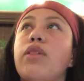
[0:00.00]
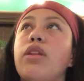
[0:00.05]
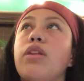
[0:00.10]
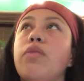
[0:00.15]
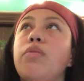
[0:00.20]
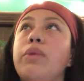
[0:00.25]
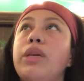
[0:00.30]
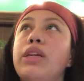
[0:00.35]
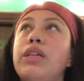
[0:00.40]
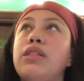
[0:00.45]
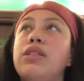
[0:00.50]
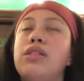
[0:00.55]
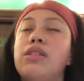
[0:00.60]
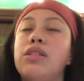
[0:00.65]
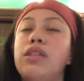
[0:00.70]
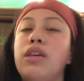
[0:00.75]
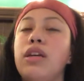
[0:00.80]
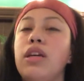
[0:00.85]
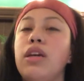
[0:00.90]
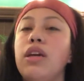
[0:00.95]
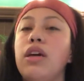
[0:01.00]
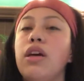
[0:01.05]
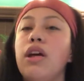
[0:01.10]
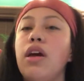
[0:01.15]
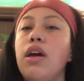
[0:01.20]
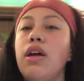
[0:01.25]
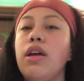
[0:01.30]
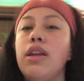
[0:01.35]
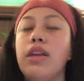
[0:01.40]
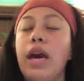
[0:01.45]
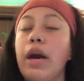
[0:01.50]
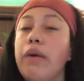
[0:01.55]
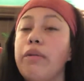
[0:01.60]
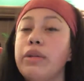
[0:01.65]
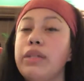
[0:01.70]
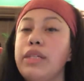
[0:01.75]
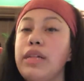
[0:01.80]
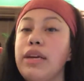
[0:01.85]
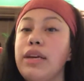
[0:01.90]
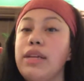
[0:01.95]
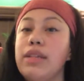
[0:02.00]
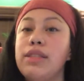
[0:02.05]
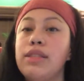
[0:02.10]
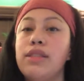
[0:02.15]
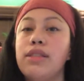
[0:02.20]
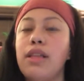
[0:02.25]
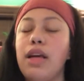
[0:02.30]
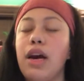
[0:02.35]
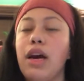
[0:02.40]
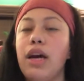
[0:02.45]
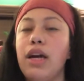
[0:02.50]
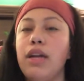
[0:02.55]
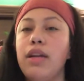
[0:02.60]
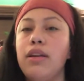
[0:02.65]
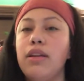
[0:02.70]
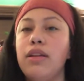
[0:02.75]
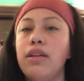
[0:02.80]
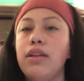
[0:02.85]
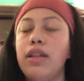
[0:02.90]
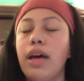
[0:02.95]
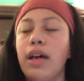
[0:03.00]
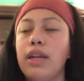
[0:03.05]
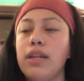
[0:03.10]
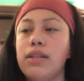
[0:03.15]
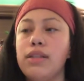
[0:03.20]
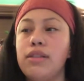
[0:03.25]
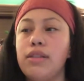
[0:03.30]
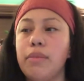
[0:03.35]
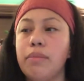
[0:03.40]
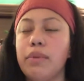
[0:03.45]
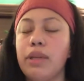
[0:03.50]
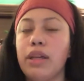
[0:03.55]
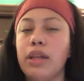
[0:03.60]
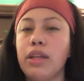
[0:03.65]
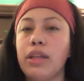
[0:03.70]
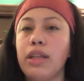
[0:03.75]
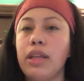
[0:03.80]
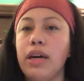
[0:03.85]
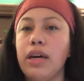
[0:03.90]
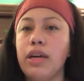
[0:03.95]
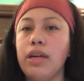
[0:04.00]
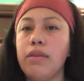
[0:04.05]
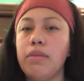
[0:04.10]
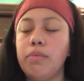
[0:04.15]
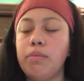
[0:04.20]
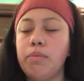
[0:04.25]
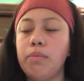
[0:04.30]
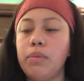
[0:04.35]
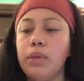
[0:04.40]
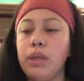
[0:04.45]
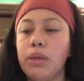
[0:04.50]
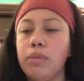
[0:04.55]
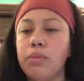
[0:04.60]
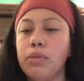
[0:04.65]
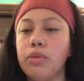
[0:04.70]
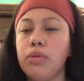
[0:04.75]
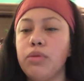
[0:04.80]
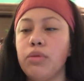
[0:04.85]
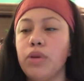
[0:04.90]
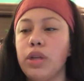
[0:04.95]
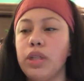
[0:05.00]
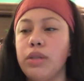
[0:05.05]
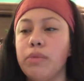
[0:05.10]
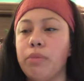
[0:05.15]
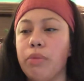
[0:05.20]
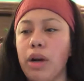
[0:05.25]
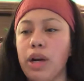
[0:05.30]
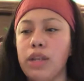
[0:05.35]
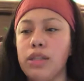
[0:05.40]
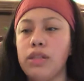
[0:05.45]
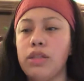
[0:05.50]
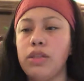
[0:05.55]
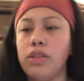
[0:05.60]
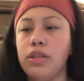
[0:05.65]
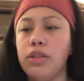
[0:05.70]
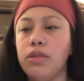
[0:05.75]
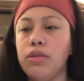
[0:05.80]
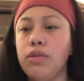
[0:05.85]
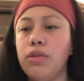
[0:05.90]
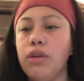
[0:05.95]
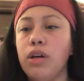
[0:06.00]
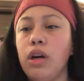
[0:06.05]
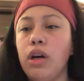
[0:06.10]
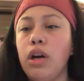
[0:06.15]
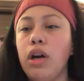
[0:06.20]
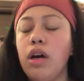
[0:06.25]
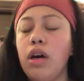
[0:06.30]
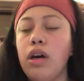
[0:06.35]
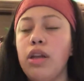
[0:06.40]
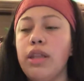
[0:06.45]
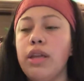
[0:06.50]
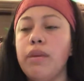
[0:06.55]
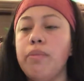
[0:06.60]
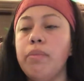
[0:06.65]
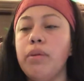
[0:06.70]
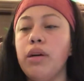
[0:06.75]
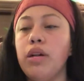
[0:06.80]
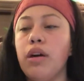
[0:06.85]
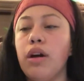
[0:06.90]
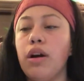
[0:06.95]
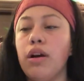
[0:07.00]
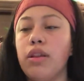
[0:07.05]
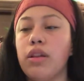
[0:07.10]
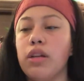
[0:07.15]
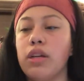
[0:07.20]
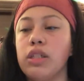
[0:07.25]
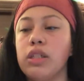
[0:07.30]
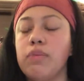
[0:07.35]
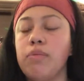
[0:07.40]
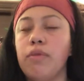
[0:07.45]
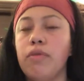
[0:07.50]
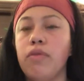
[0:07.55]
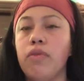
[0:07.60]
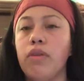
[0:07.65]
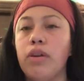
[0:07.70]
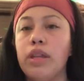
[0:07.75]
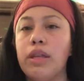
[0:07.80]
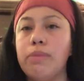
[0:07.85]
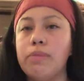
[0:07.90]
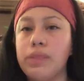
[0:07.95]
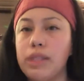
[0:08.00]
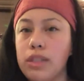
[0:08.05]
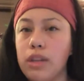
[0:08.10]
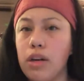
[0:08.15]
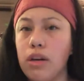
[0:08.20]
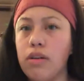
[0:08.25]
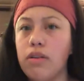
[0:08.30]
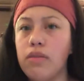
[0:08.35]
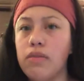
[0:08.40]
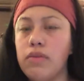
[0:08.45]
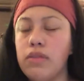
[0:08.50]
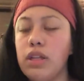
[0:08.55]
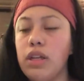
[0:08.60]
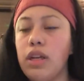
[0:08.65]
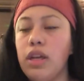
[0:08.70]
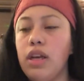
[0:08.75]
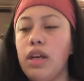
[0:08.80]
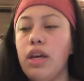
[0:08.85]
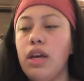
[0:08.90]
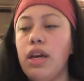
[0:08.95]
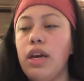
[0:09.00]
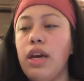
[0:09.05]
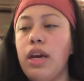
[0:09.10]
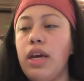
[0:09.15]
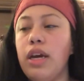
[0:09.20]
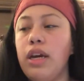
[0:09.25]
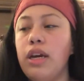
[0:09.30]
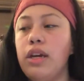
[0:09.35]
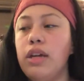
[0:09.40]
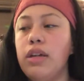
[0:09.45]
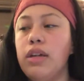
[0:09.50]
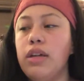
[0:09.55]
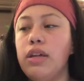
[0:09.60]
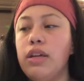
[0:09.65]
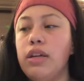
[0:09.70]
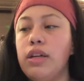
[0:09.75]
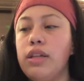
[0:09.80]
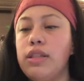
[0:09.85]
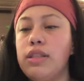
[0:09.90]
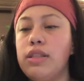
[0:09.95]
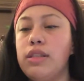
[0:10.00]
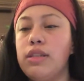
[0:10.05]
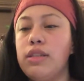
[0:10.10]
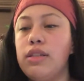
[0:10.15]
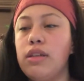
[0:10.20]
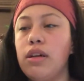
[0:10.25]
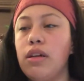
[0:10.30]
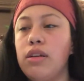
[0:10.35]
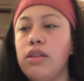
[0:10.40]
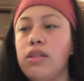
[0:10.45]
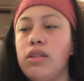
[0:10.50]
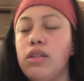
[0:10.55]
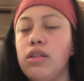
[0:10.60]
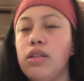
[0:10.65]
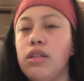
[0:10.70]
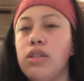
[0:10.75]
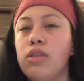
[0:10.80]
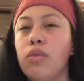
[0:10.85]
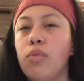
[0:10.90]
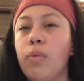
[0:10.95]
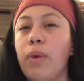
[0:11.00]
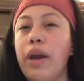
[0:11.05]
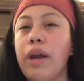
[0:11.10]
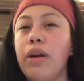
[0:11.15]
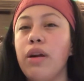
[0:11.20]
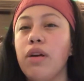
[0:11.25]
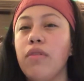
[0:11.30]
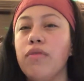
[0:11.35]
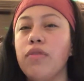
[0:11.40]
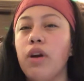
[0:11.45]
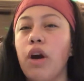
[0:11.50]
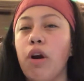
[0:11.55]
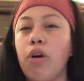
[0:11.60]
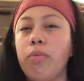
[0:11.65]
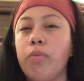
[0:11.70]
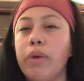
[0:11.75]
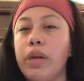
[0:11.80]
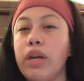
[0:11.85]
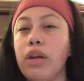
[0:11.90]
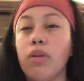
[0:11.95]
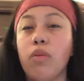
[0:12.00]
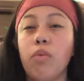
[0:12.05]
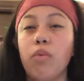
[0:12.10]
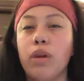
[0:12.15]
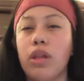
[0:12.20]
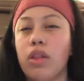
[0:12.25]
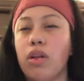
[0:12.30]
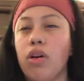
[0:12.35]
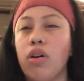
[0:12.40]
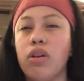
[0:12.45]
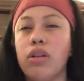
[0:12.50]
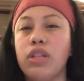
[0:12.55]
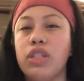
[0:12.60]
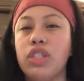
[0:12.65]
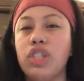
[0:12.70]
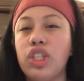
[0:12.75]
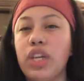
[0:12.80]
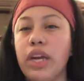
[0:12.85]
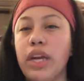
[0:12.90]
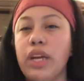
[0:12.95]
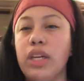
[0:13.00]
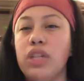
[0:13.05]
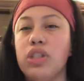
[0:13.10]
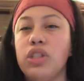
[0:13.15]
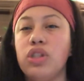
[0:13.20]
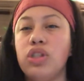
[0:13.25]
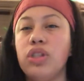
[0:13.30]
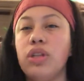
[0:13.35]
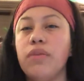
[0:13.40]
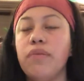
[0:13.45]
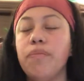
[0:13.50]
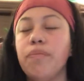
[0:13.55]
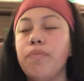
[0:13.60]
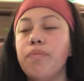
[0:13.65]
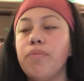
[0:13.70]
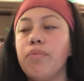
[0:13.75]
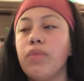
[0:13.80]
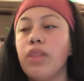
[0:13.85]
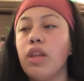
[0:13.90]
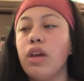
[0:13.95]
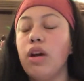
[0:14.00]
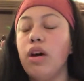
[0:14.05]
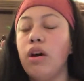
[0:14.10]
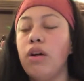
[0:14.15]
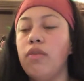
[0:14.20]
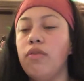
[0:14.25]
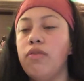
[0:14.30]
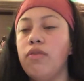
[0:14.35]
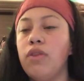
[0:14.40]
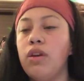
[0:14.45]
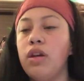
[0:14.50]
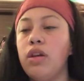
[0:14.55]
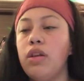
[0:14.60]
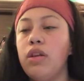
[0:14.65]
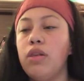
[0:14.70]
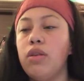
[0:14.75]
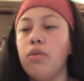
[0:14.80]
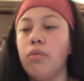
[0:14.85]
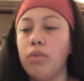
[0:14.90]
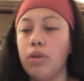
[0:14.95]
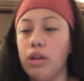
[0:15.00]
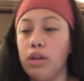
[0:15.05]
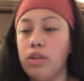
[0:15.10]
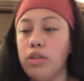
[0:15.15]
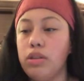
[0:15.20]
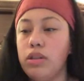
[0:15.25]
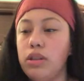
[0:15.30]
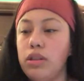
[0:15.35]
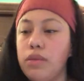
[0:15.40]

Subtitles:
we could see nowadays that is something that people who are depressed do. They put others before themselves, and it's a way of coping with all the change of the world.